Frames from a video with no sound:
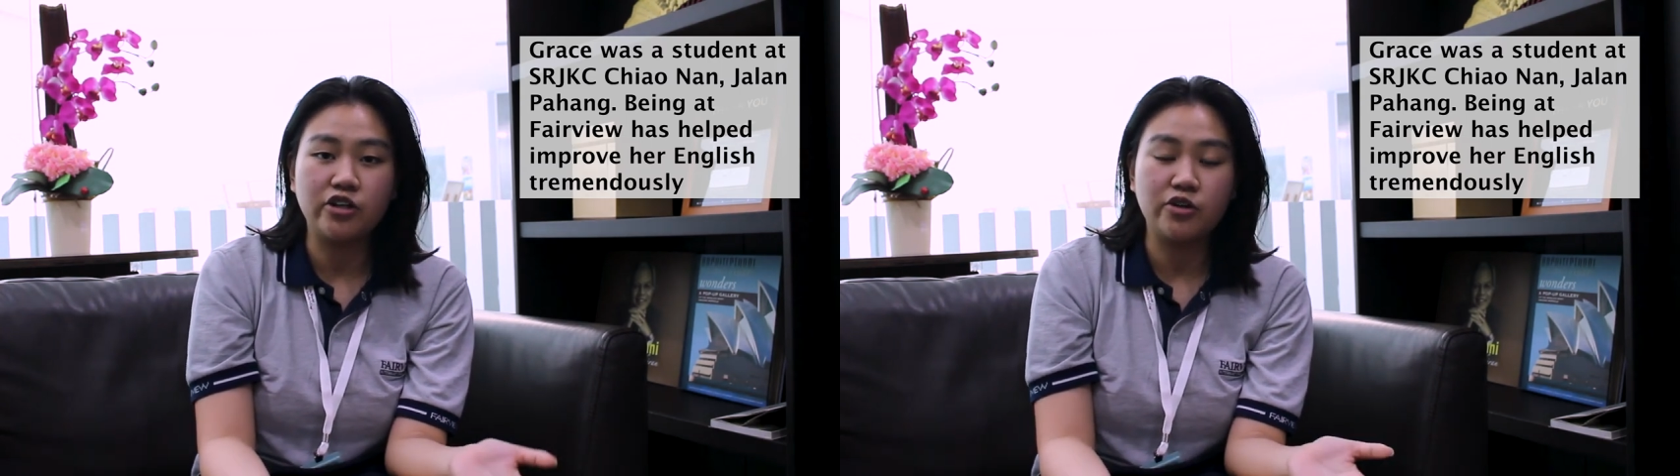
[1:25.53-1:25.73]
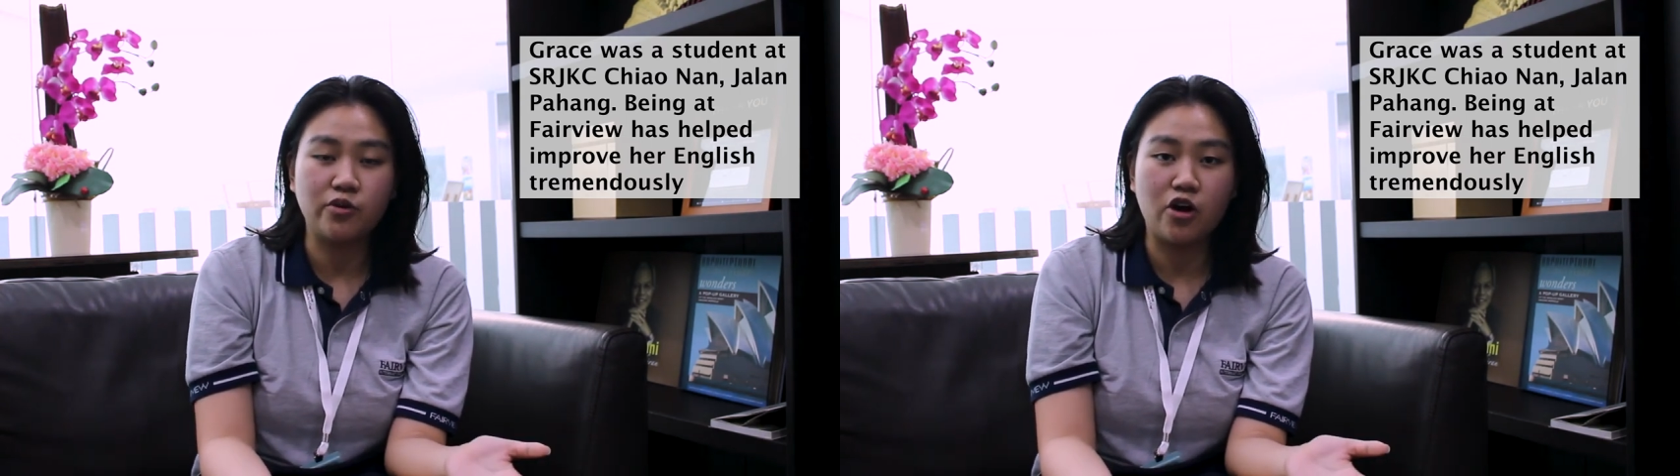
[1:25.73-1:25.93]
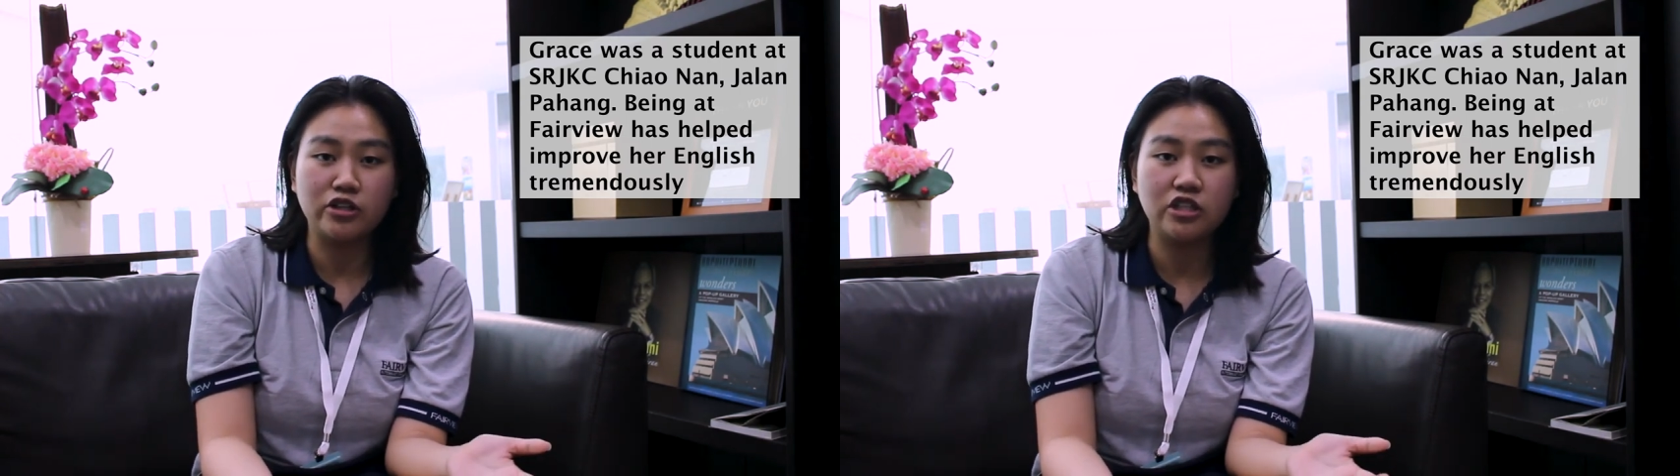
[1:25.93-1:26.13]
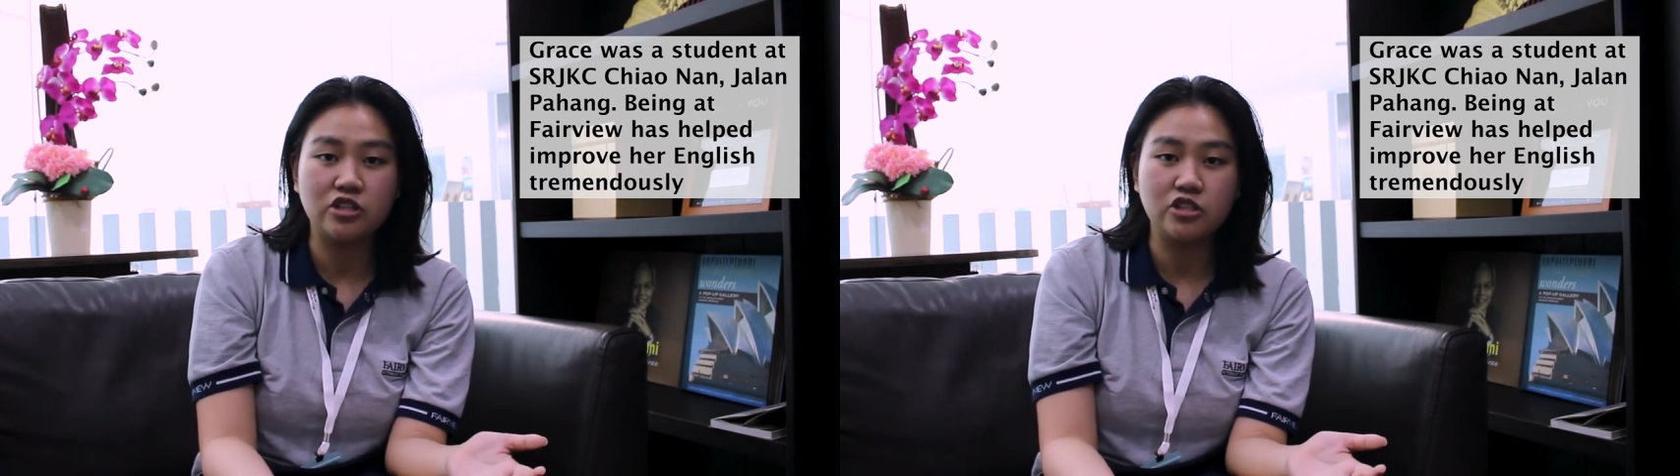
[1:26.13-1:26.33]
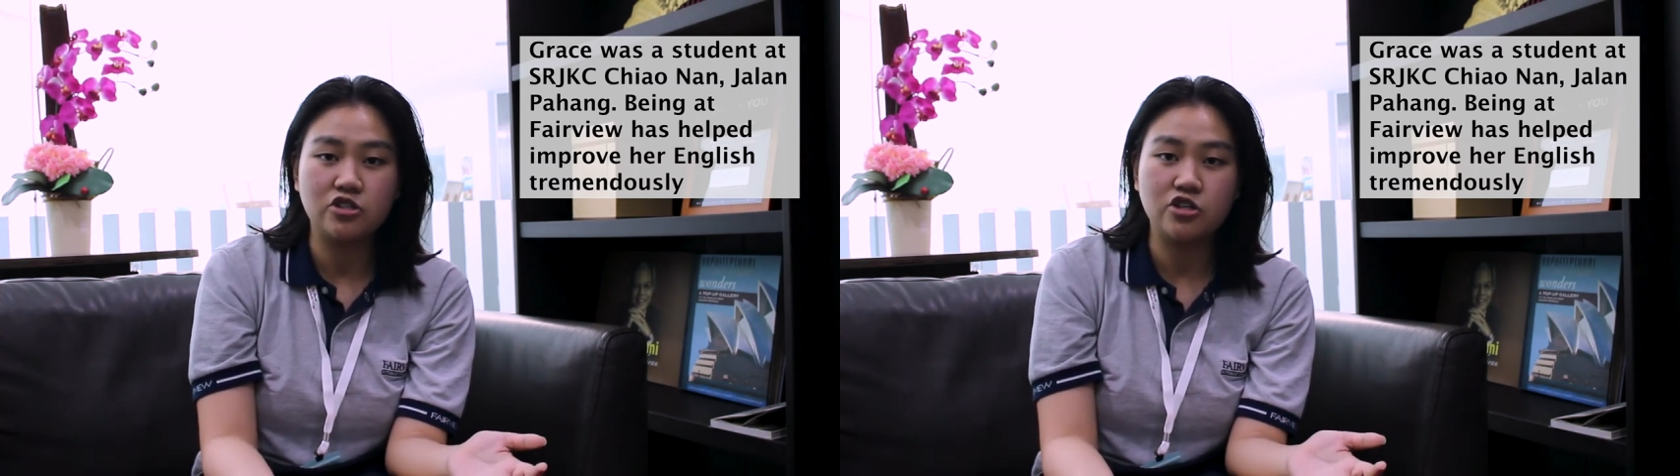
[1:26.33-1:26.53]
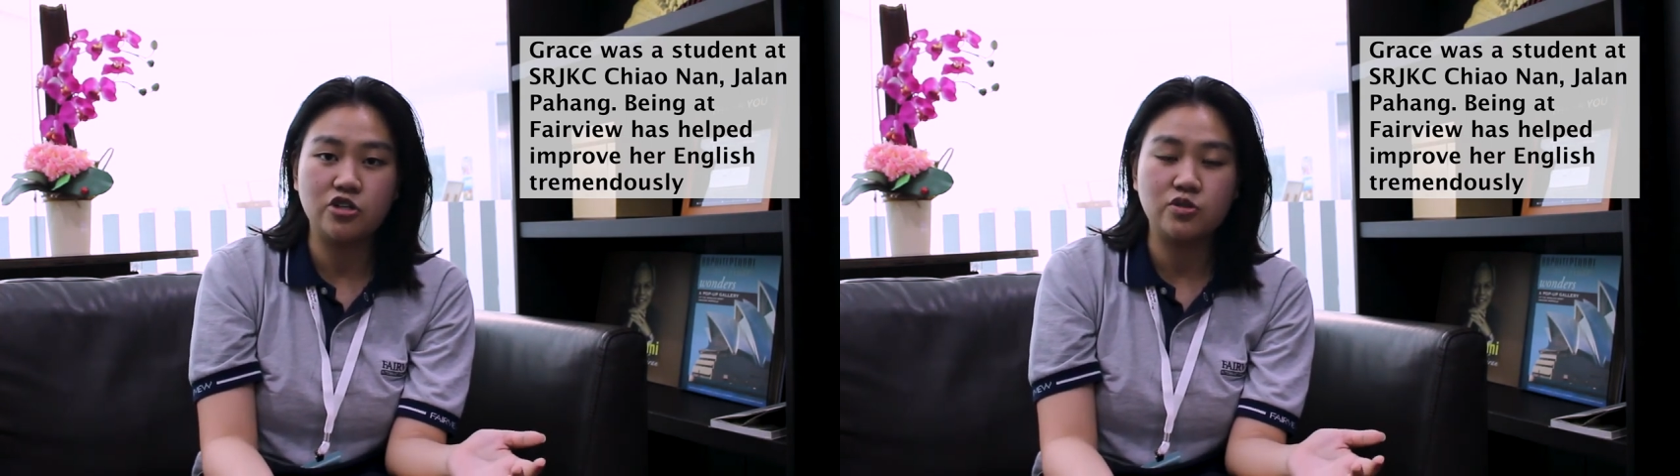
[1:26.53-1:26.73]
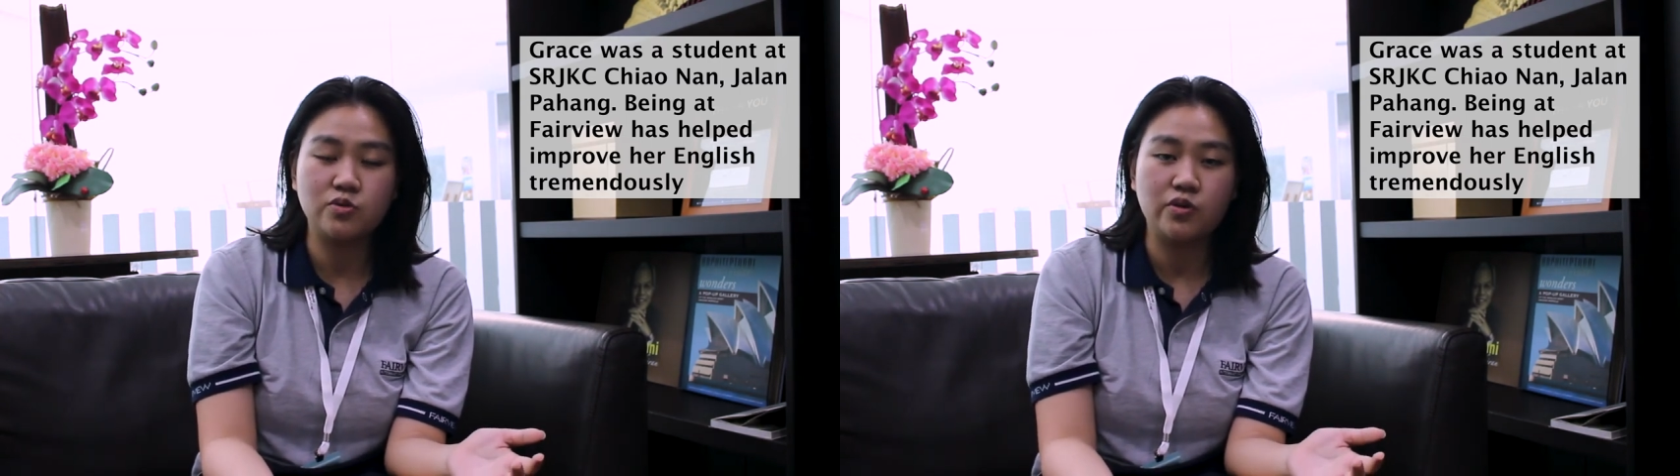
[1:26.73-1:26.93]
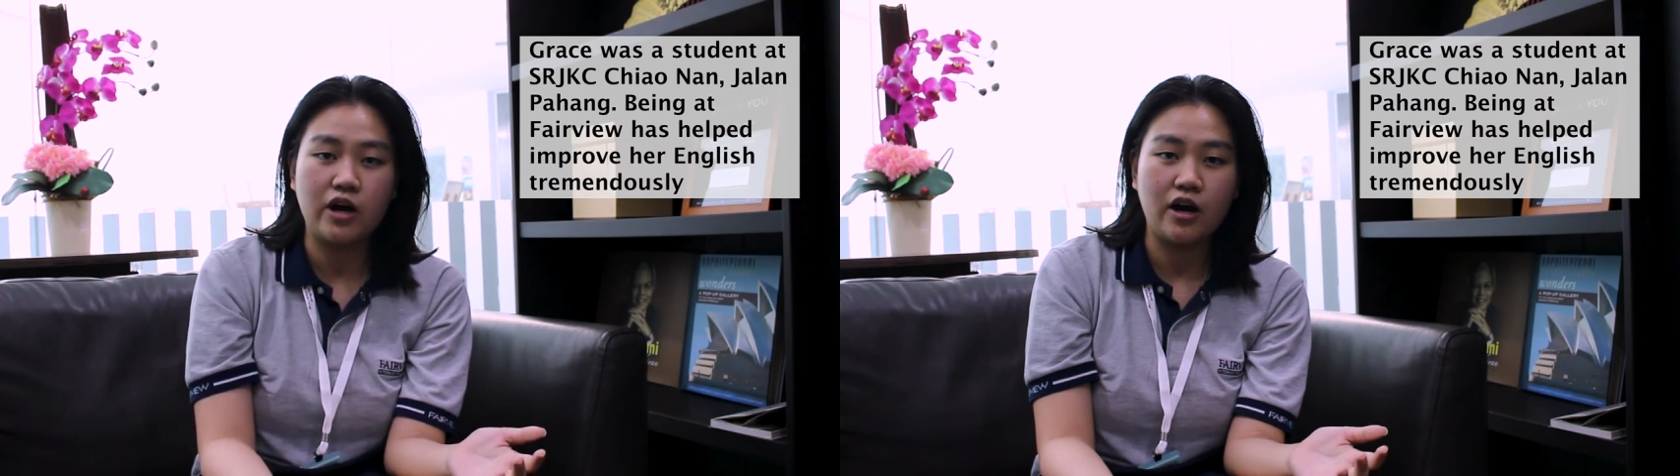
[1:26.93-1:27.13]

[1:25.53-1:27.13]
it wrong, the teachers